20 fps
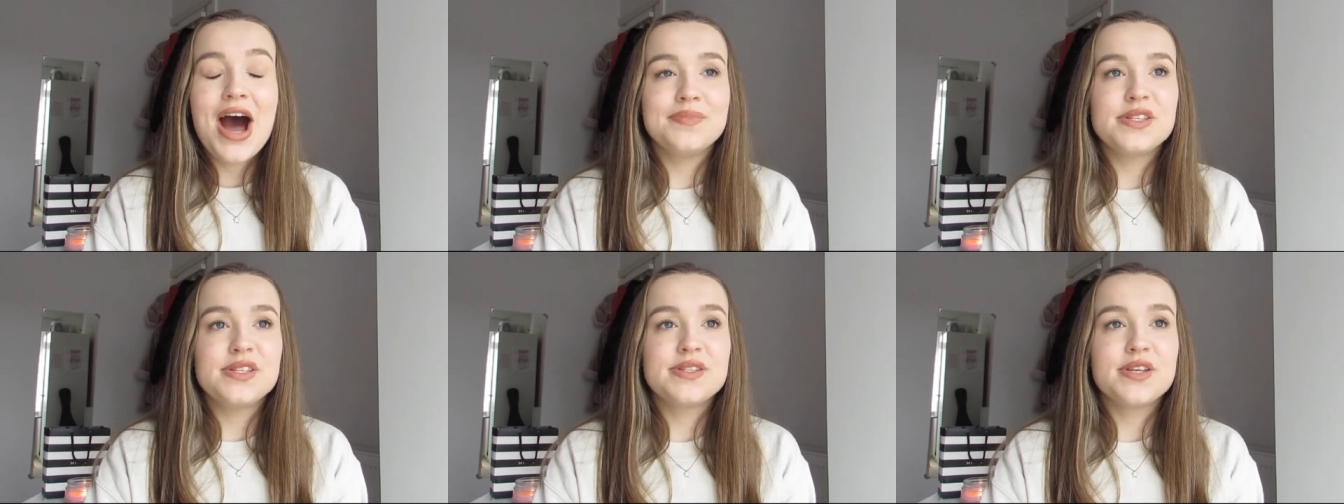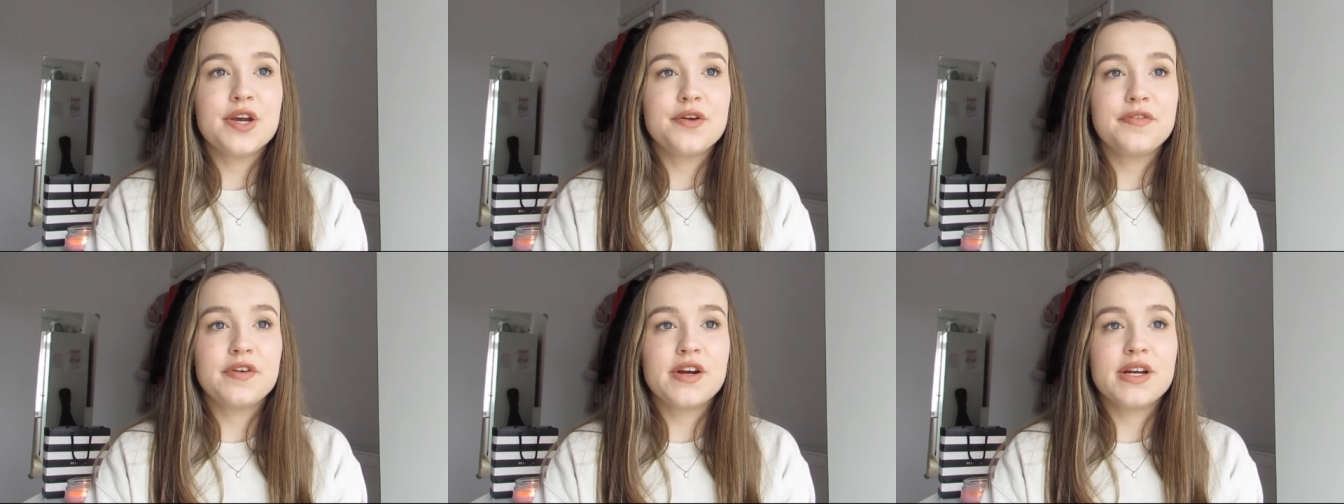
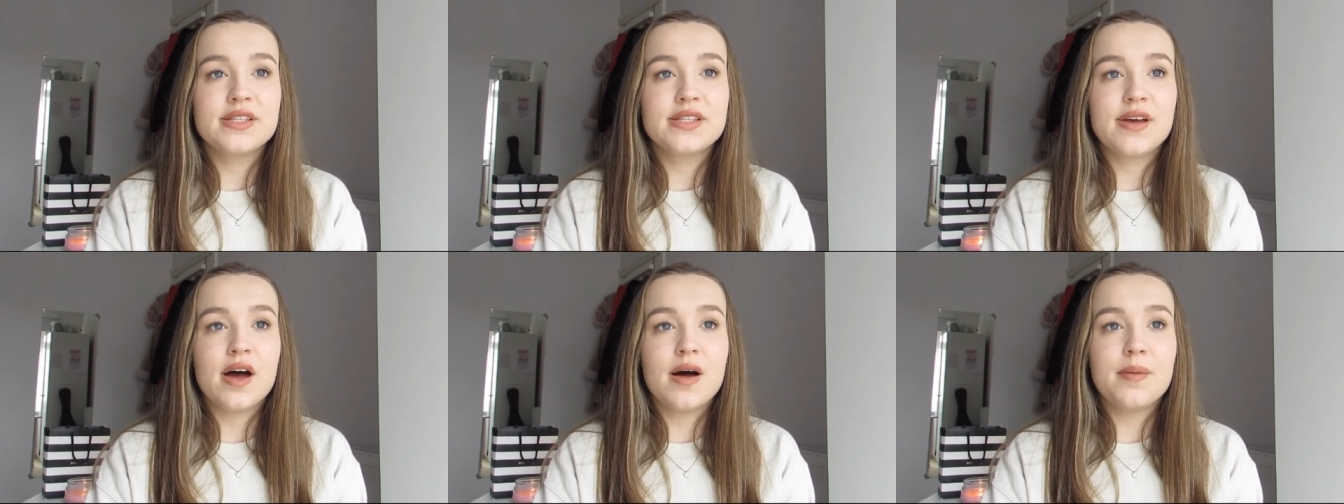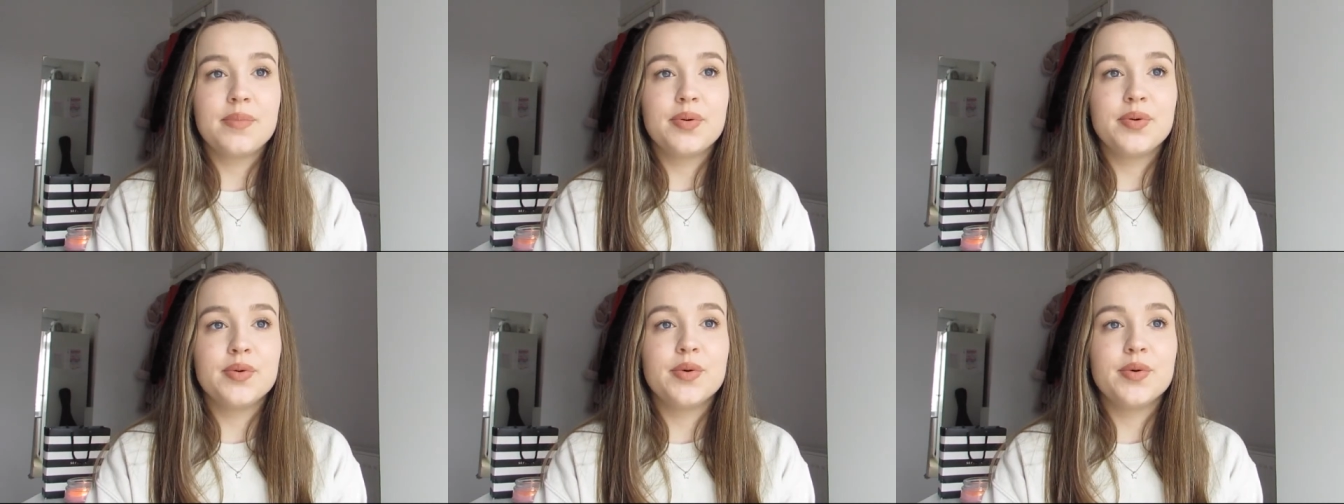So for
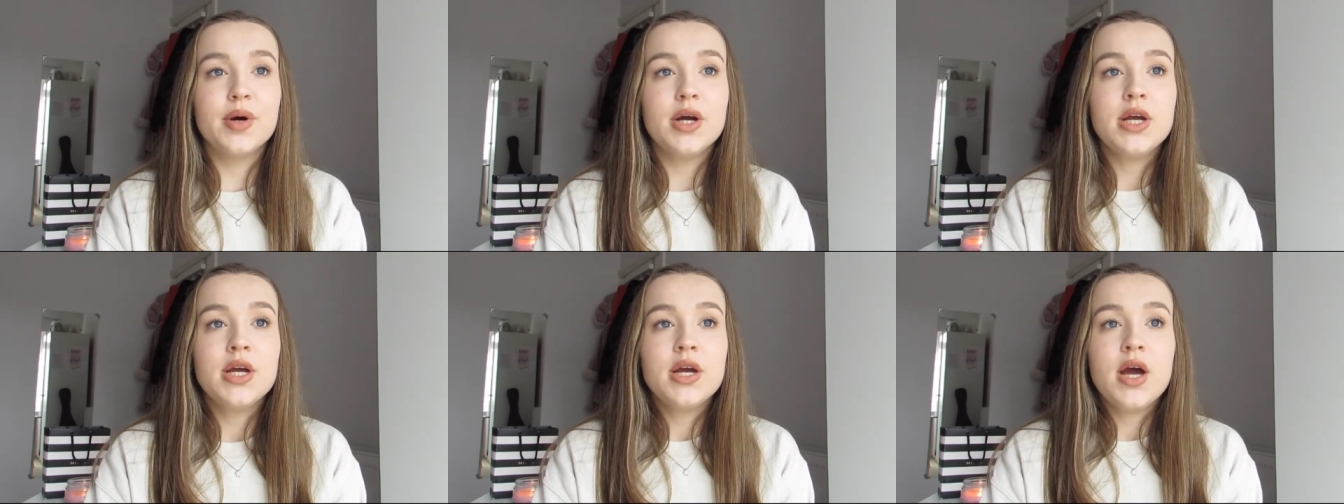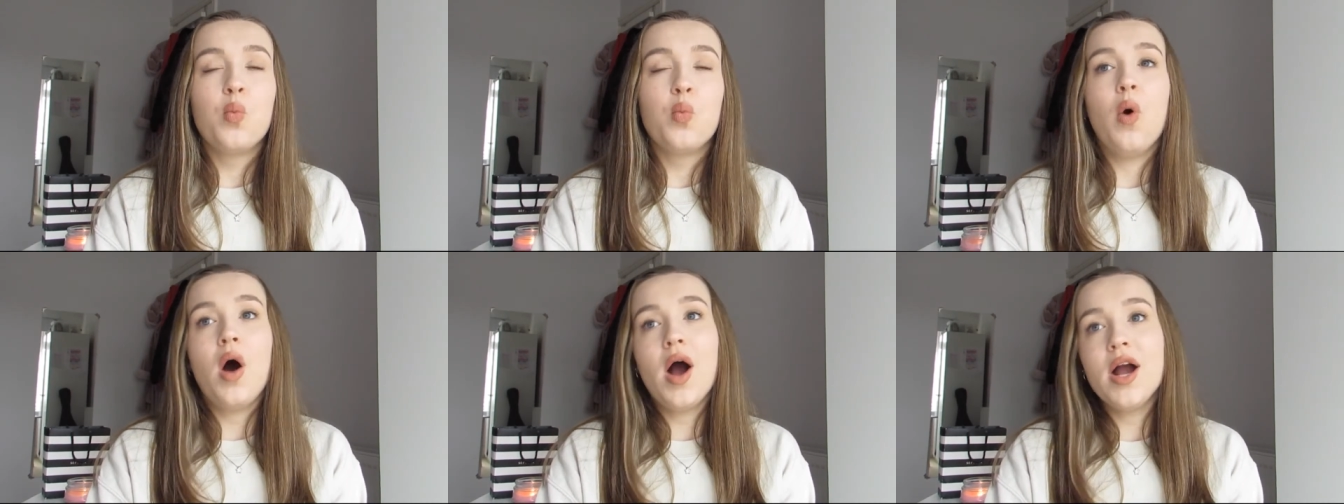example,
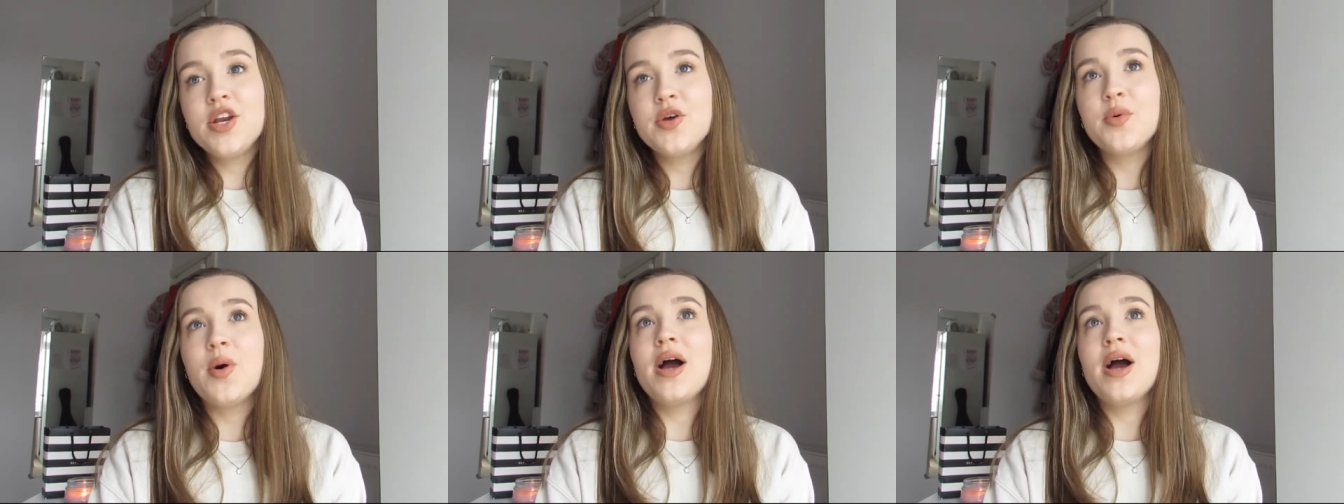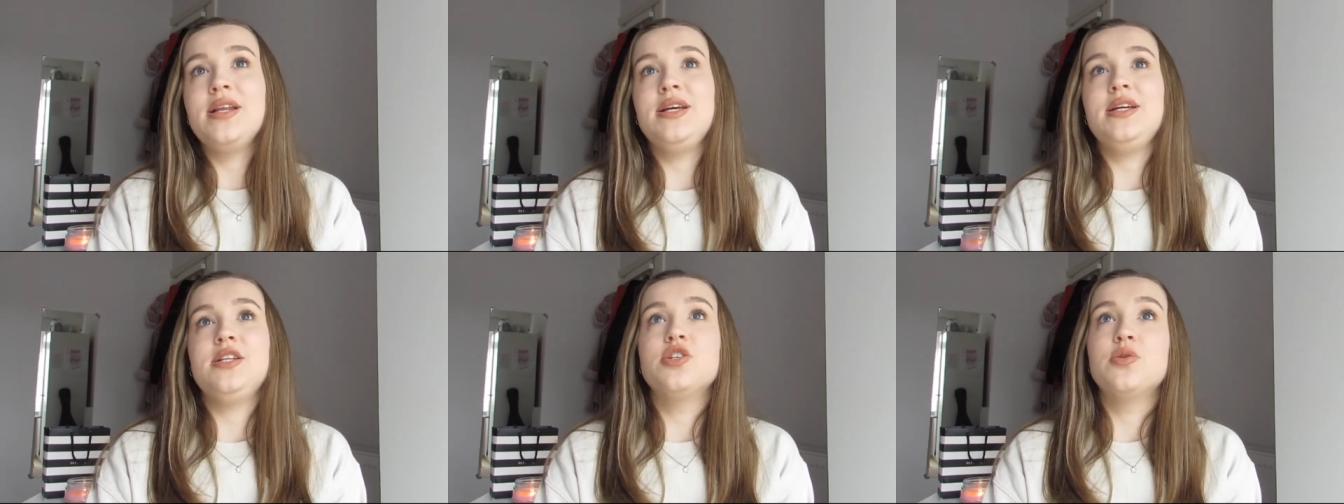why do I
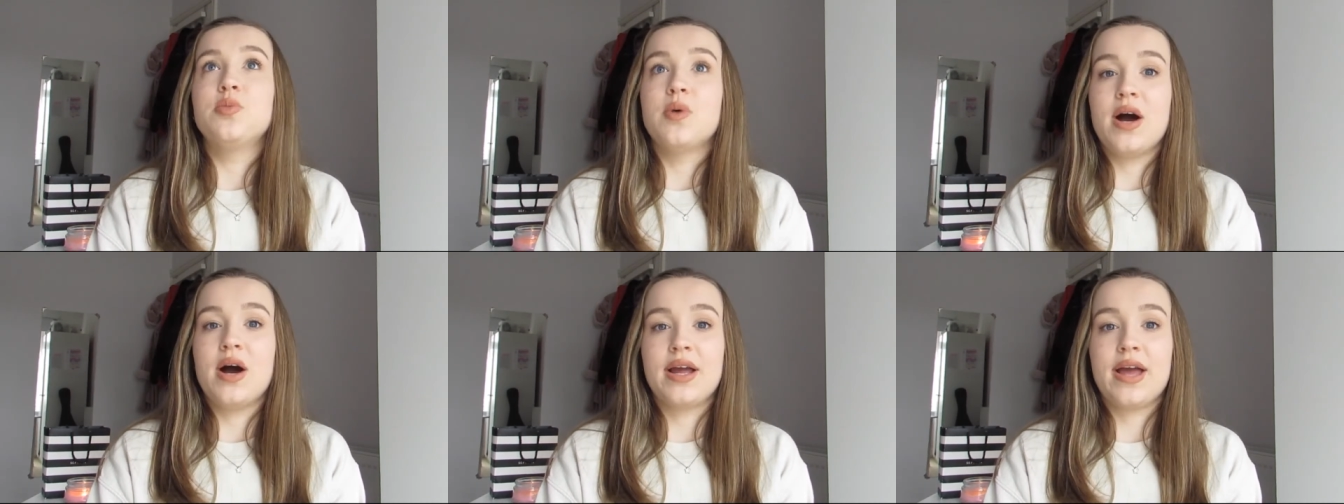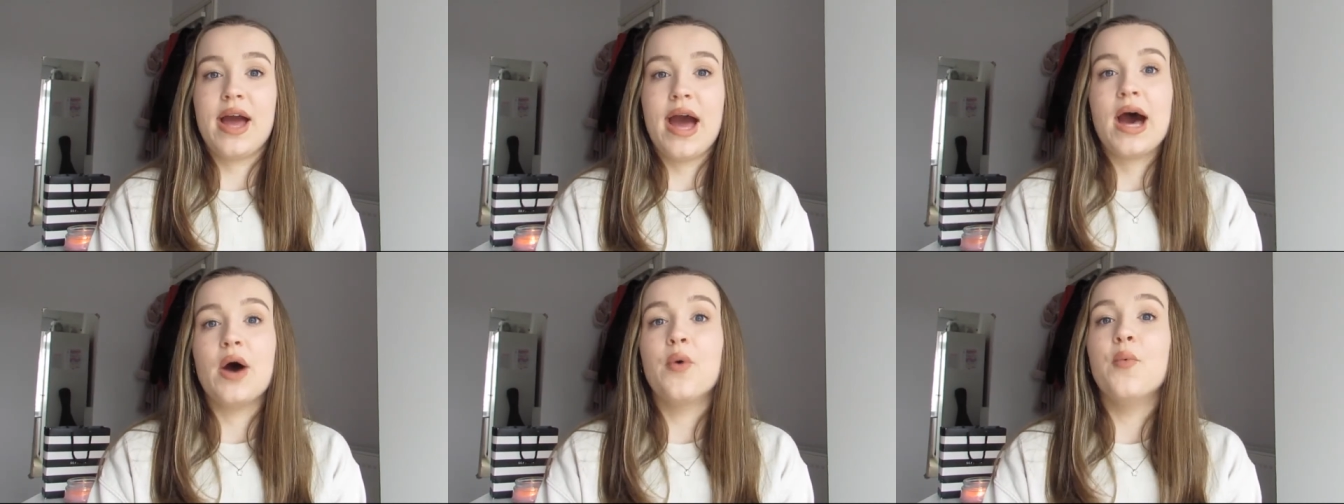need to
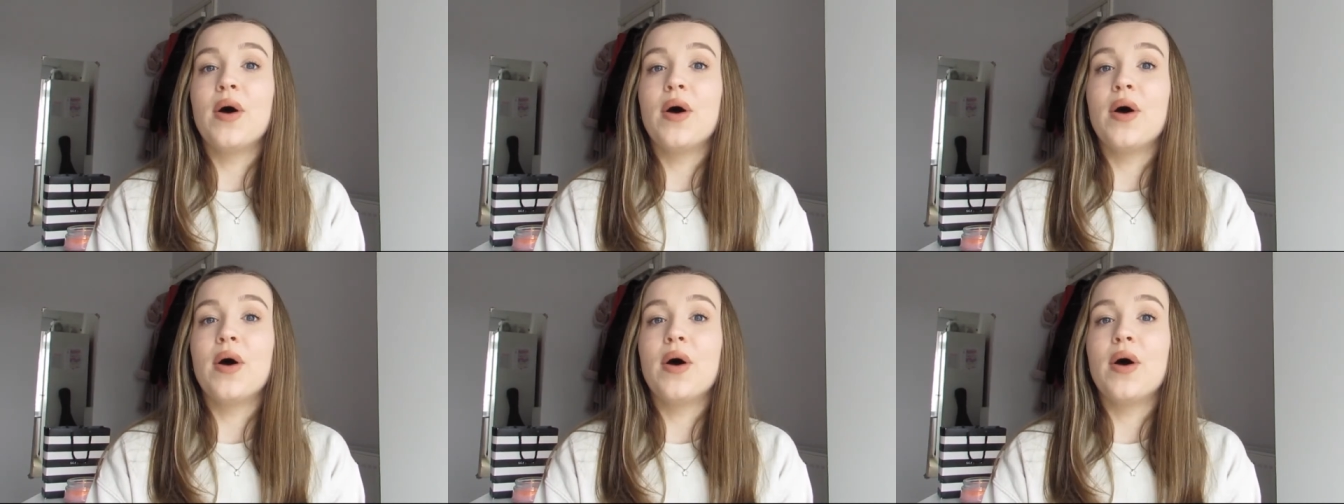work out?